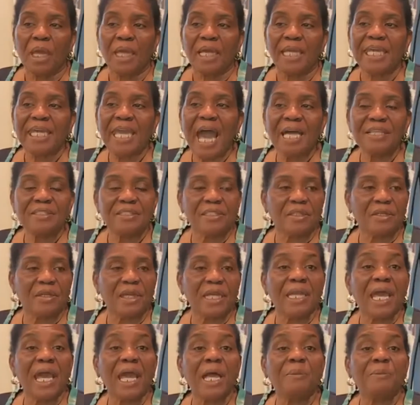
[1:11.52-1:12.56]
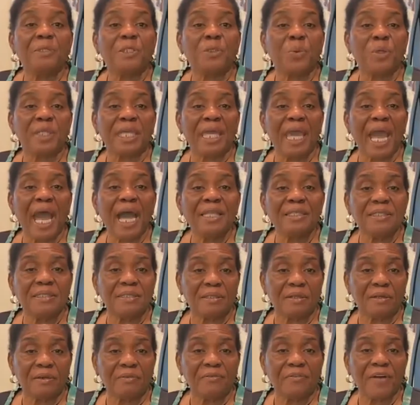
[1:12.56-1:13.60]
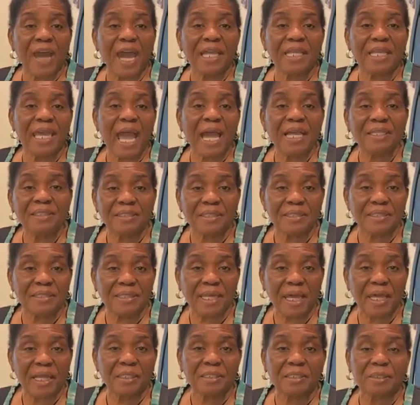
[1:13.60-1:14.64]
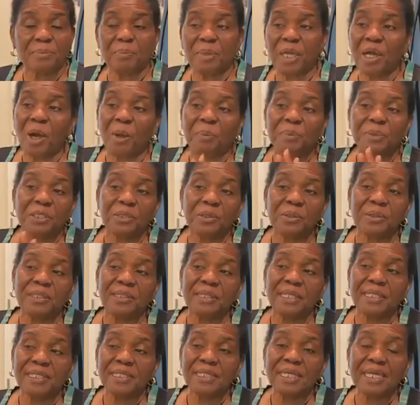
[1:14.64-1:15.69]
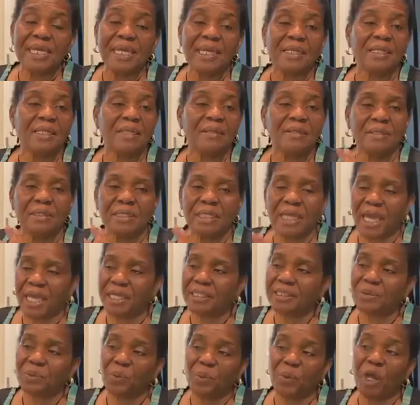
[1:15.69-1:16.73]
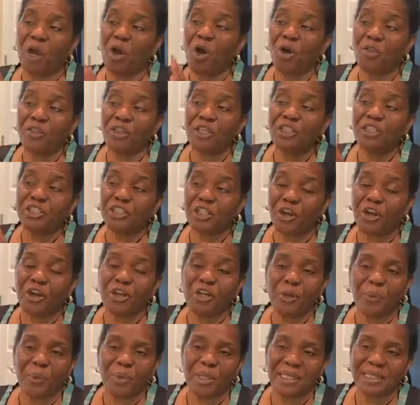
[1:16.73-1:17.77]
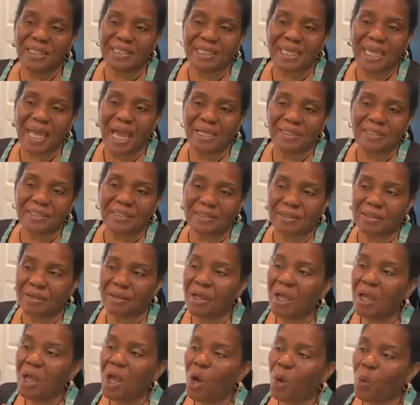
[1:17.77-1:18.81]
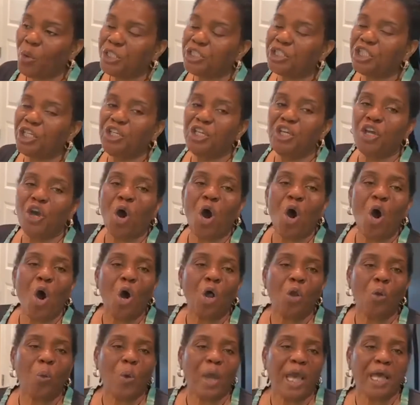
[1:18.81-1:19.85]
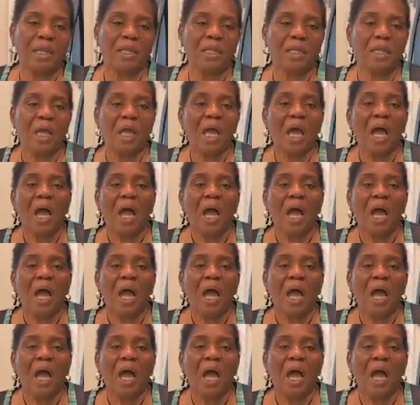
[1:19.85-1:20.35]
cancer. It helps with cancer, fight cancer cells. Big up to Cecile. Yes, we are on the journey with this cancer. Wishing you all well.